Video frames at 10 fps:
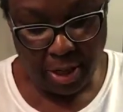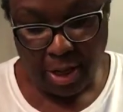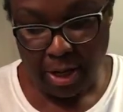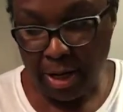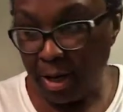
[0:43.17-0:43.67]

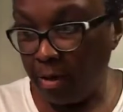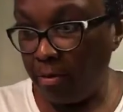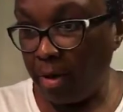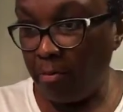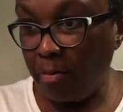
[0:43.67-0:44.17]
Now,
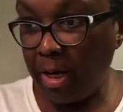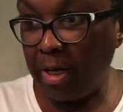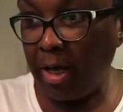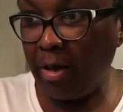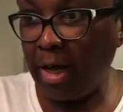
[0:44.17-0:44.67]
right
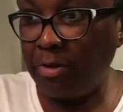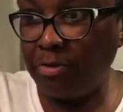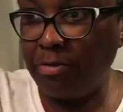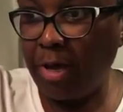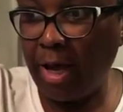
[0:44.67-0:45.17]
now I
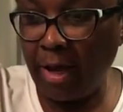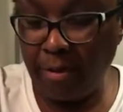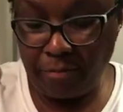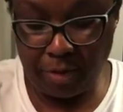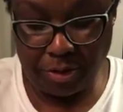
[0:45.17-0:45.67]
do
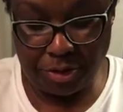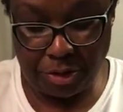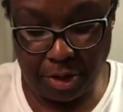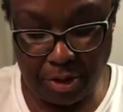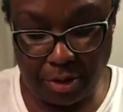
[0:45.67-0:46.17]
have
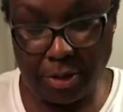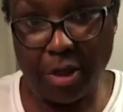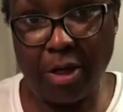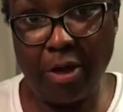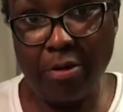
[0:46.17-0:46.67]

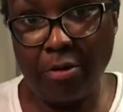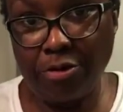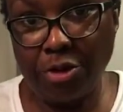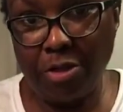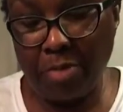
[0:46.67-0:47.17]
another
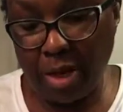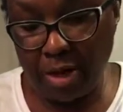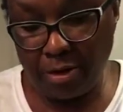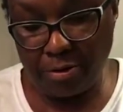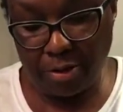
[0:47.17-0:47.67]
sheet pan
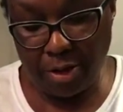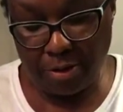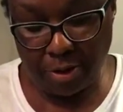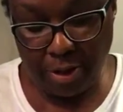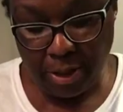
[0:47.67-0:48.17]
underneath
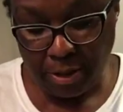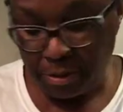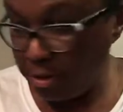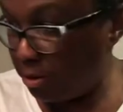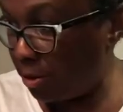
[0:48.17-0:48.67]
it
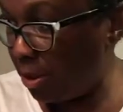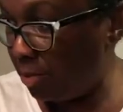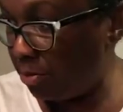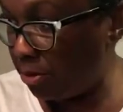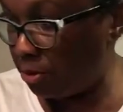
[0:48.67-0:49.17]
just to
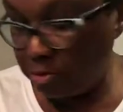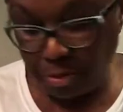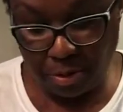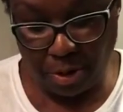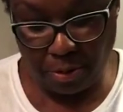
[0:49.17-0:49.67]
keep it super
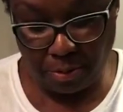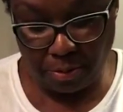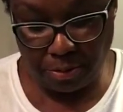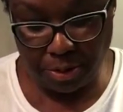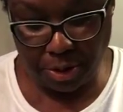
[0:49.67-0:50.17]

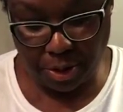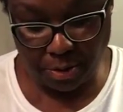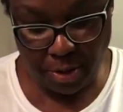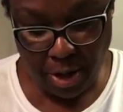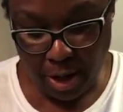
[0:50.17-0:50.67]
cold.
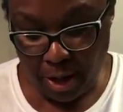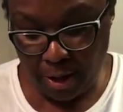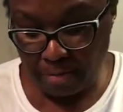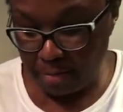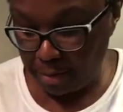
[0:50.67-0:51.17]
So
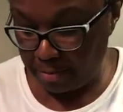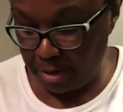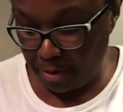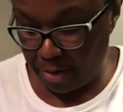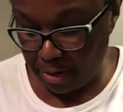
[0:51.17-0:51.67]
let me
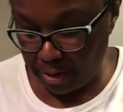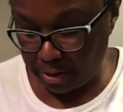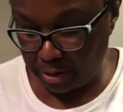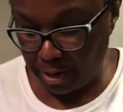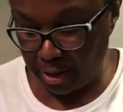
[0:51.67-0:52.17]
go ahead and get
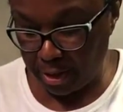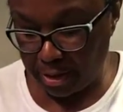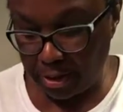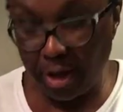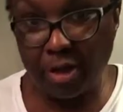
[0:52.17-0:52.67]
started and I'll
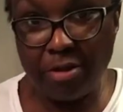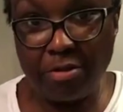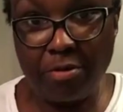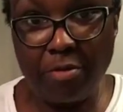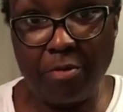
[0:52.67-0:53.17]
talk you
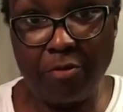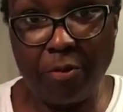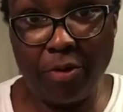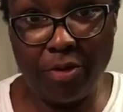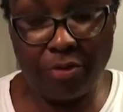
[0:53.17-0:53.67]
through it
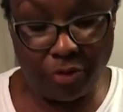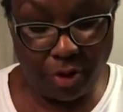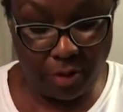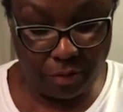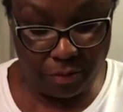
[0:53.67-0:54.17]
before this
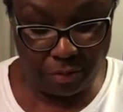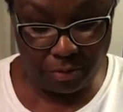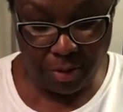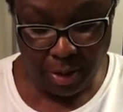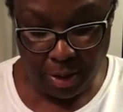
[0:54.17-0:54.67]
starts to
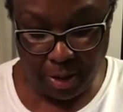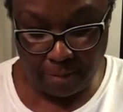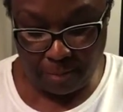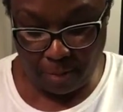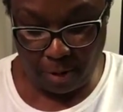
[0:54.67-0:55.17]
get
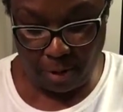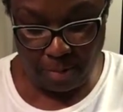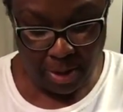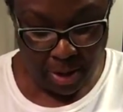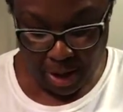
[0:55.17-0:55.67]
warm.
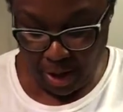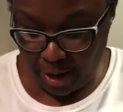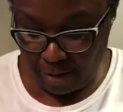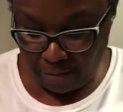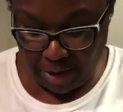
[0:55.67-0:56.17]

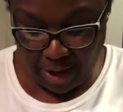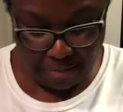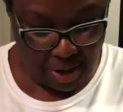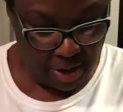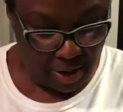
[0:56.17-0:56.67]
I've got
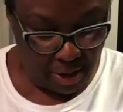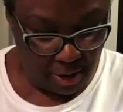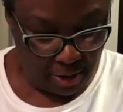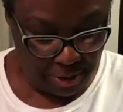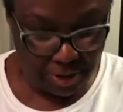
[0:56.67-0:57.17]
my air
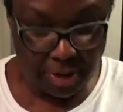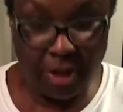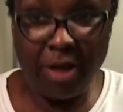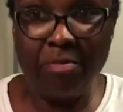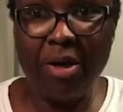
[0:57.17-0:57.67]
conditioning
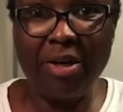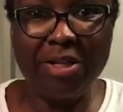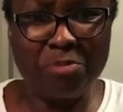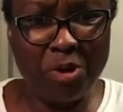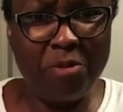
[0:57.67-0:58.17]
on, but
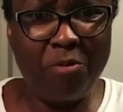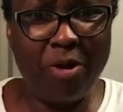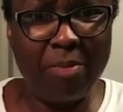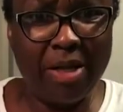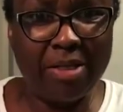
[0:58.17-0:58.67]
it's pretty
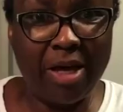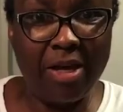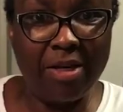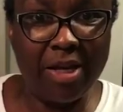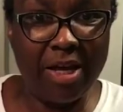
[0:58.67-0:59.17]
warm outside
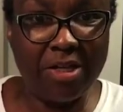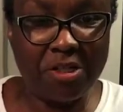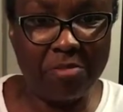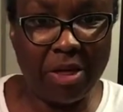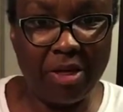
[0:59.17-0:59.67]
today, so
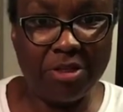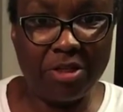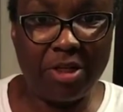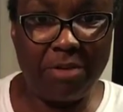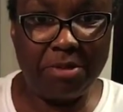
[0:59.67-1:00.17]
my kitchen
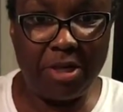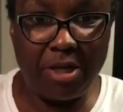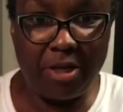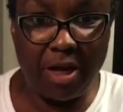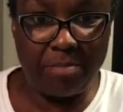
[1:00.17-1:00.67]
keeps
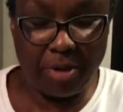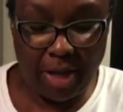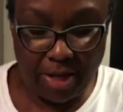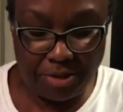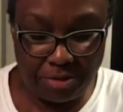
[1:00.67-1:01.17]
heating up a
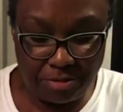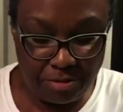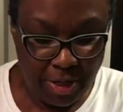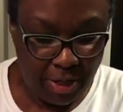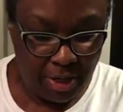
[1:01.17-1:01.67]
lot too,
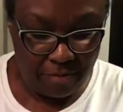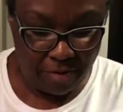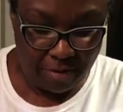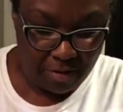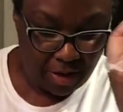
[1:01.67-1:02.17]
even
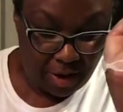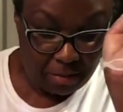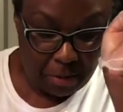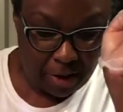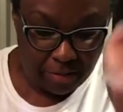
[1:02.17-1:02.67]
though the
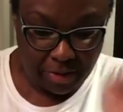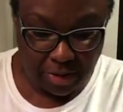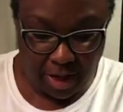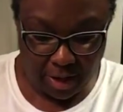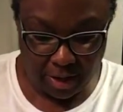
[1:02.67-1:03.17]
oven's
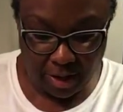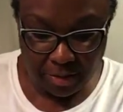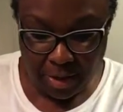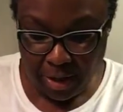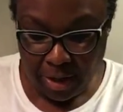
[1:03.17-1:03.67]
not on.
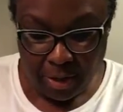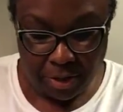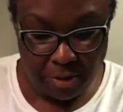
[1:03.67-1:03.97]
So